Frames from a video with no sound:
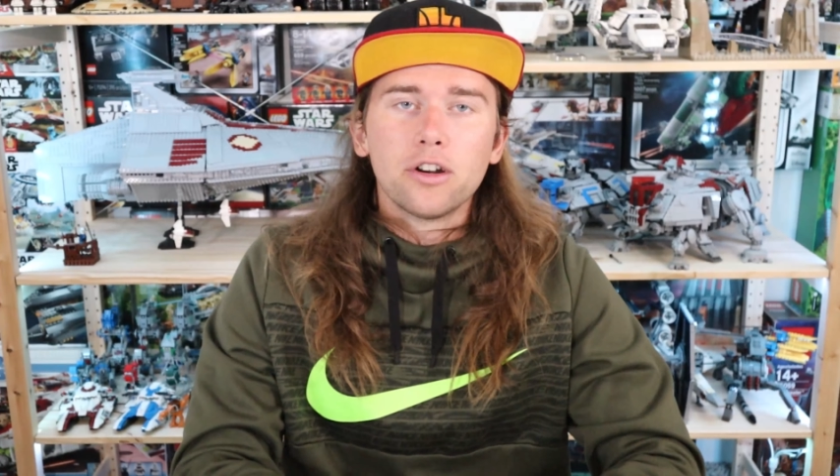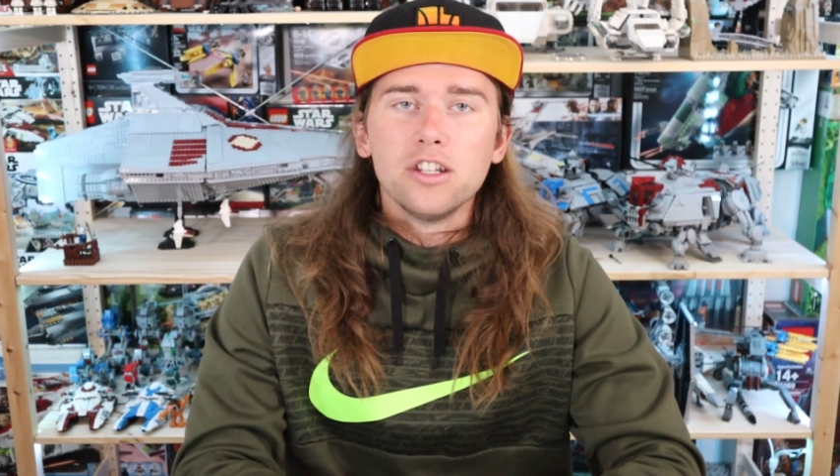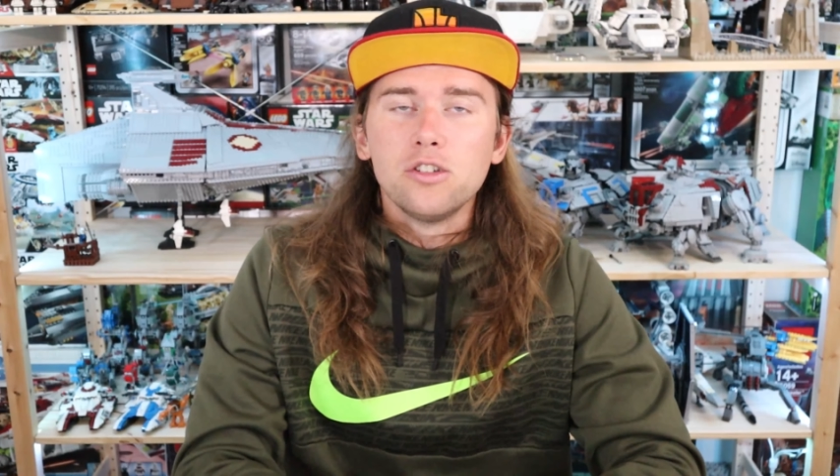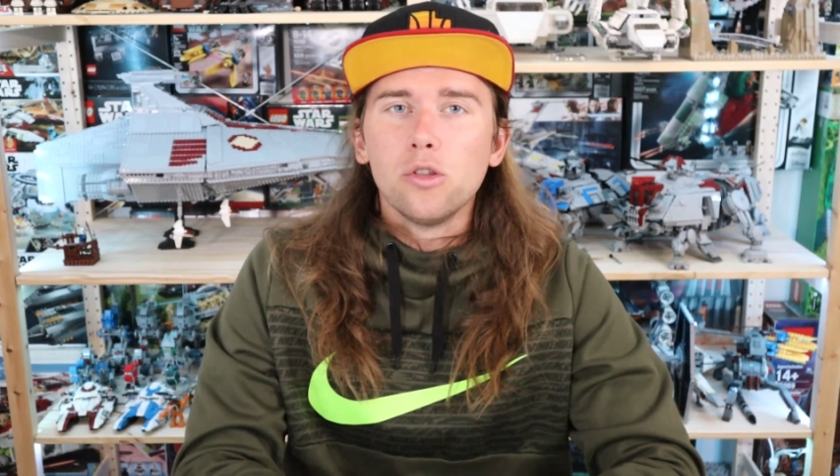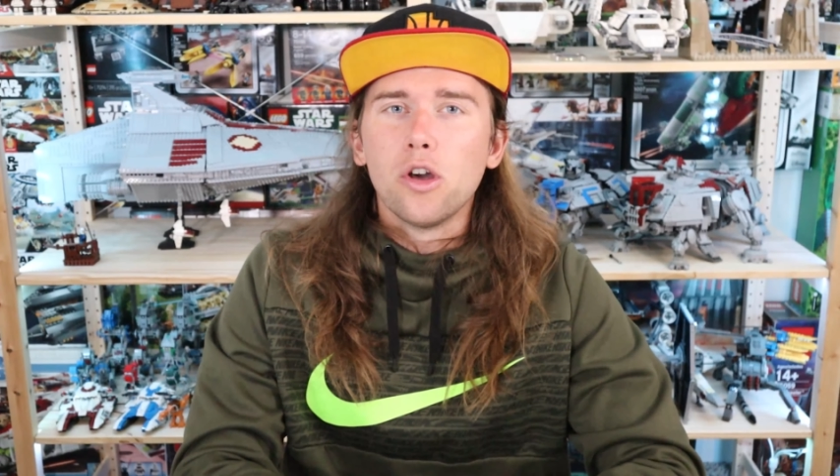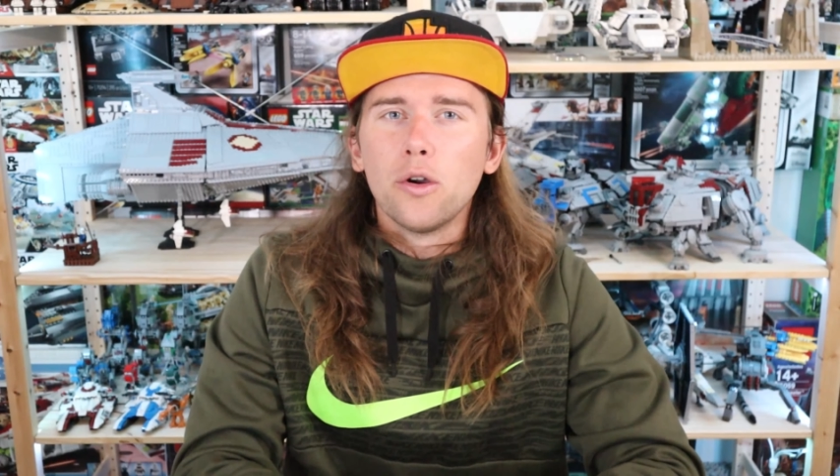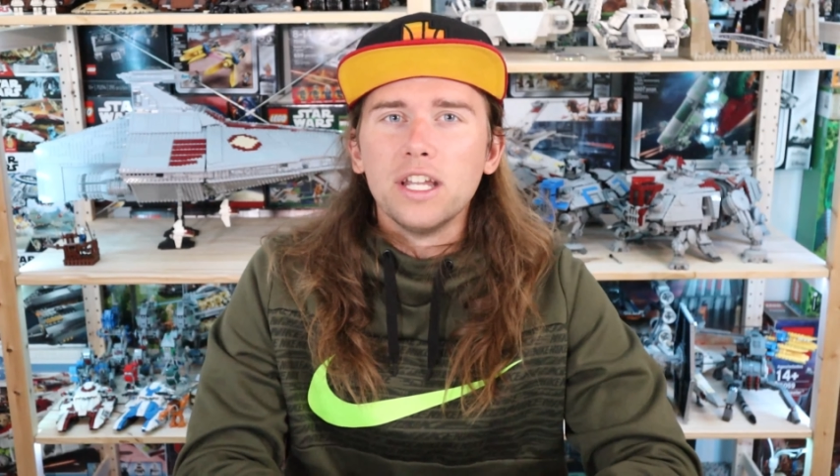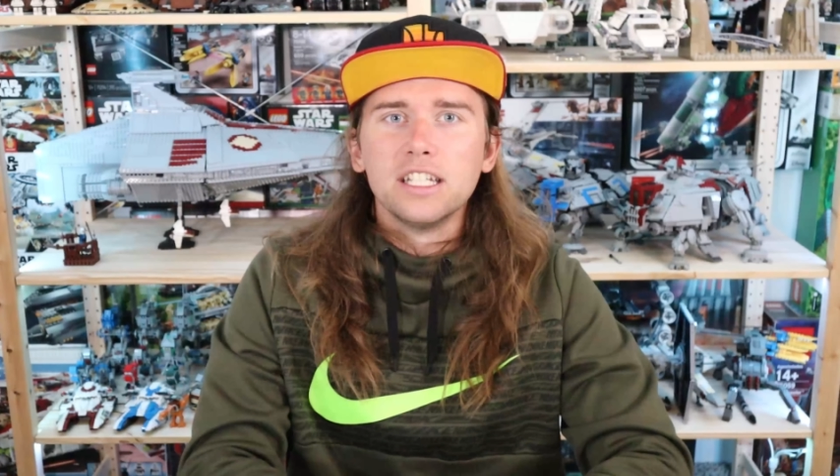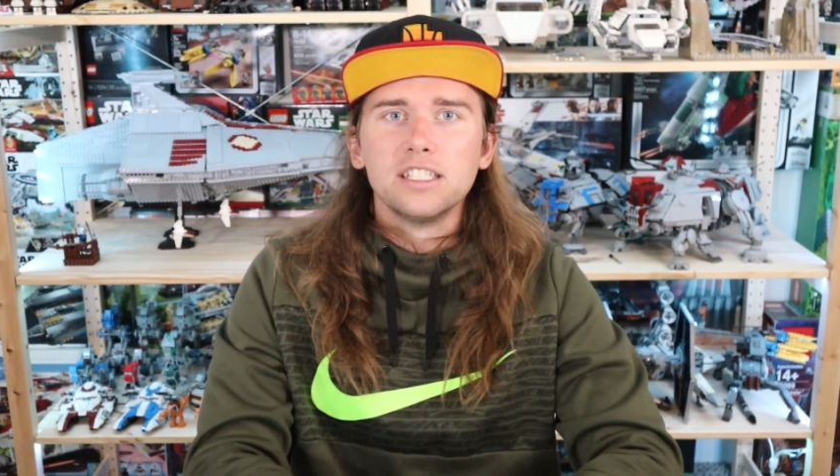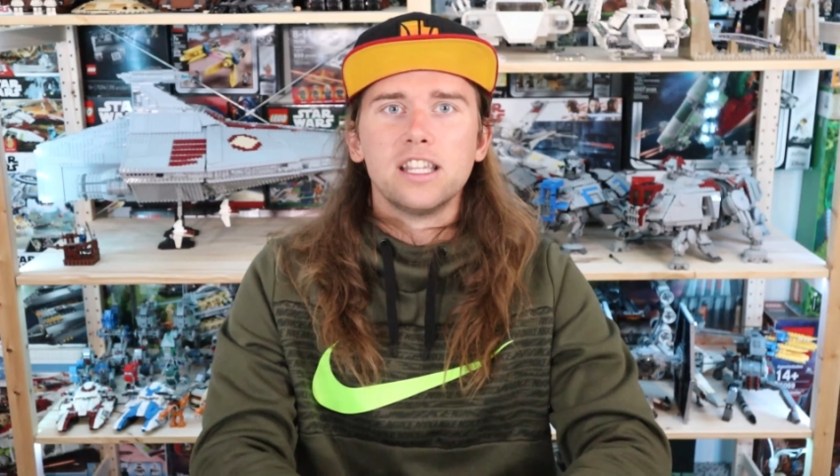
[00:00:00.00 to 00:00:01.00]
run into though
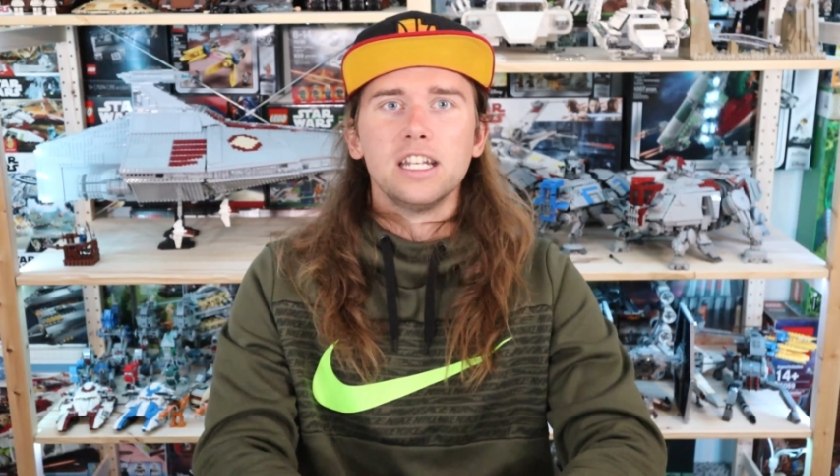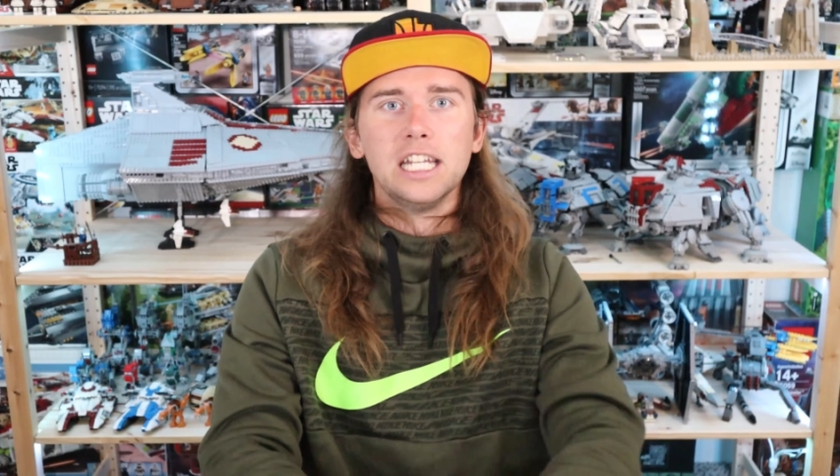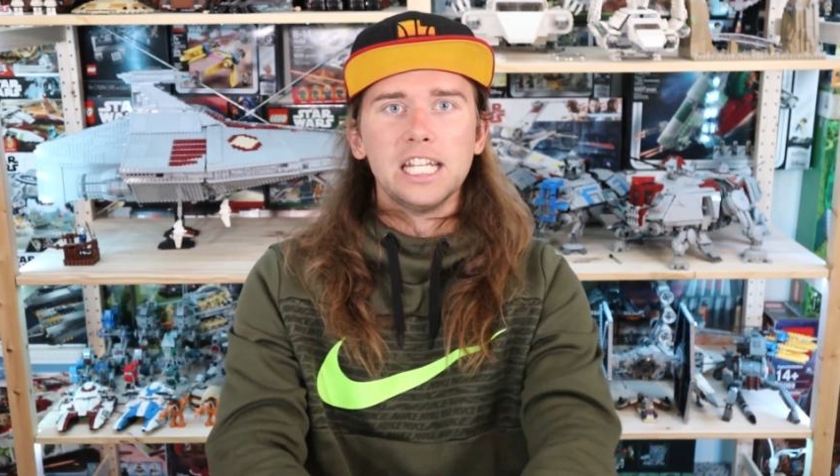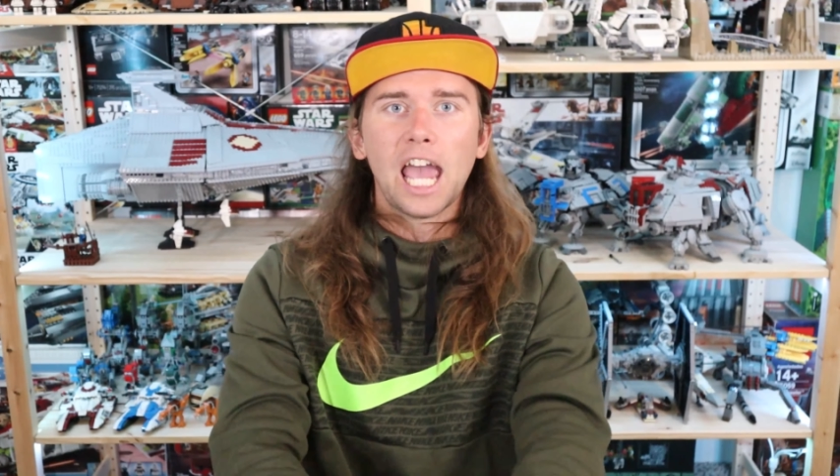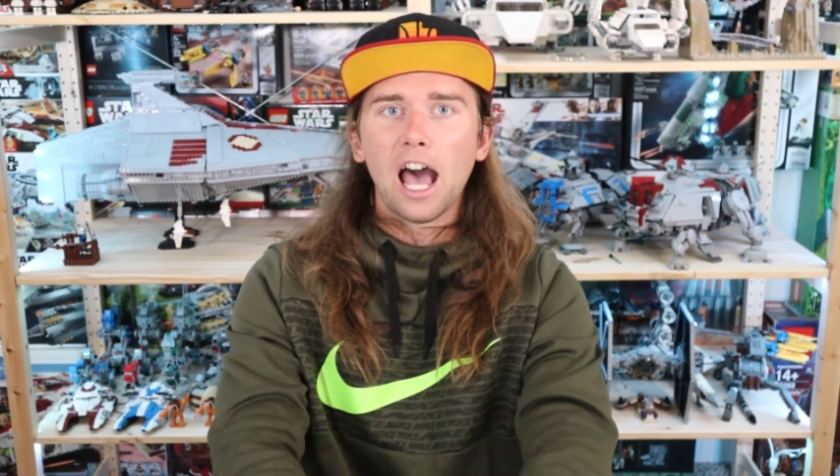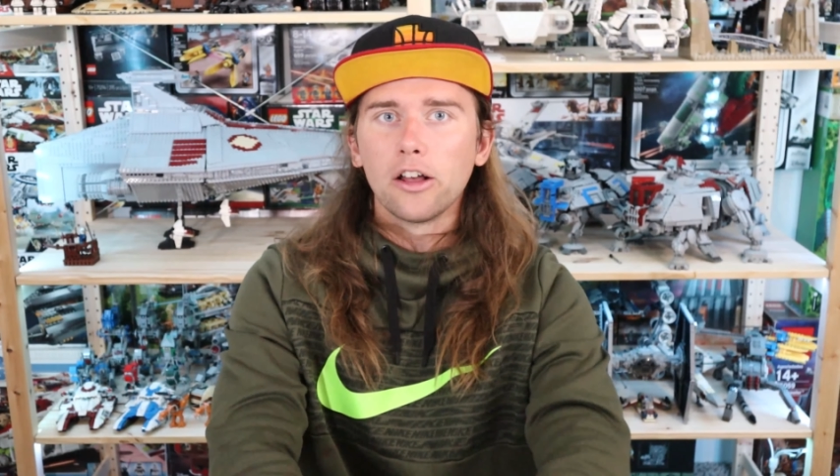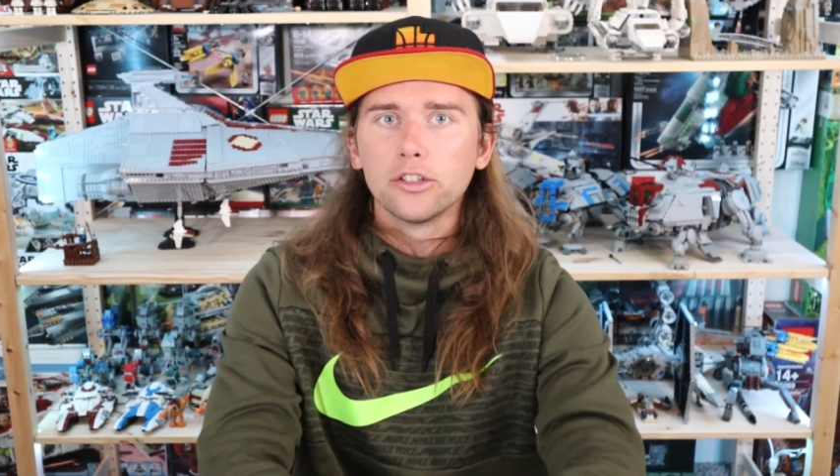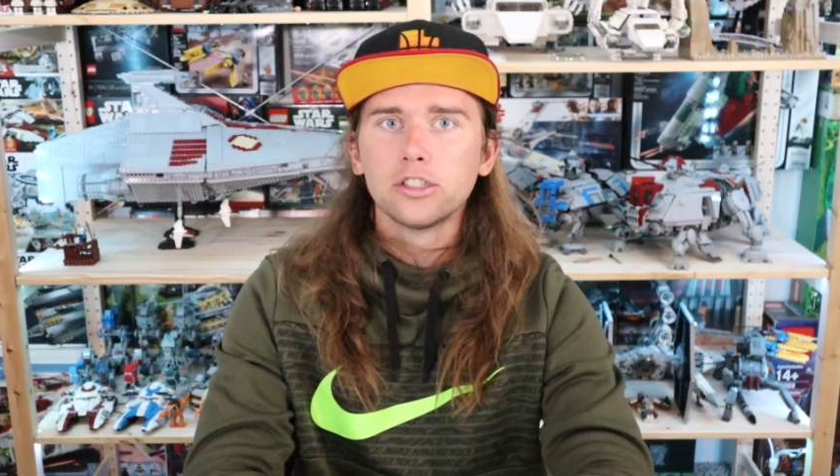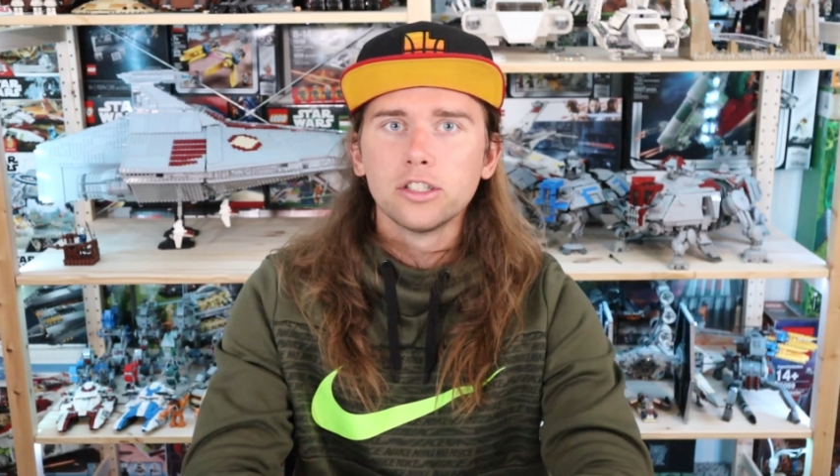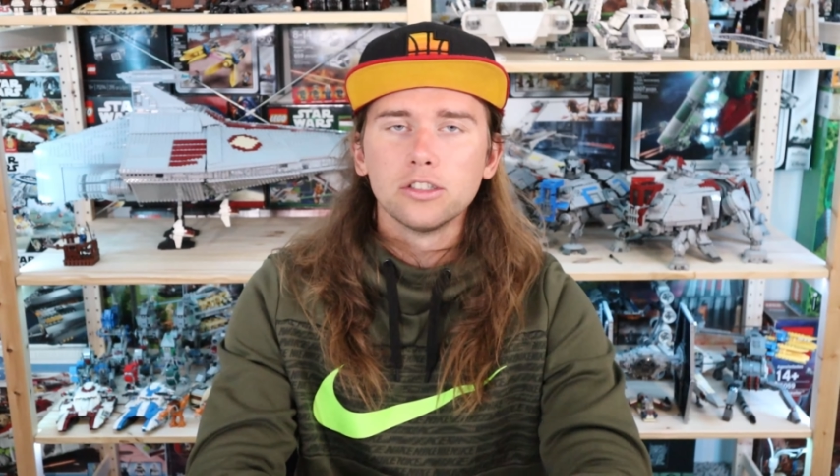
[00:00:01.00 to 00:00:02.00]
is the
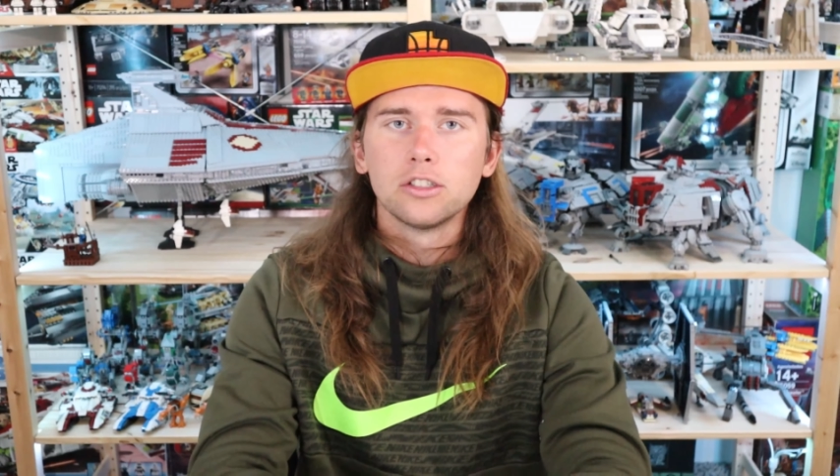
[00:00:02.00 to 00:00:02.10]
decals.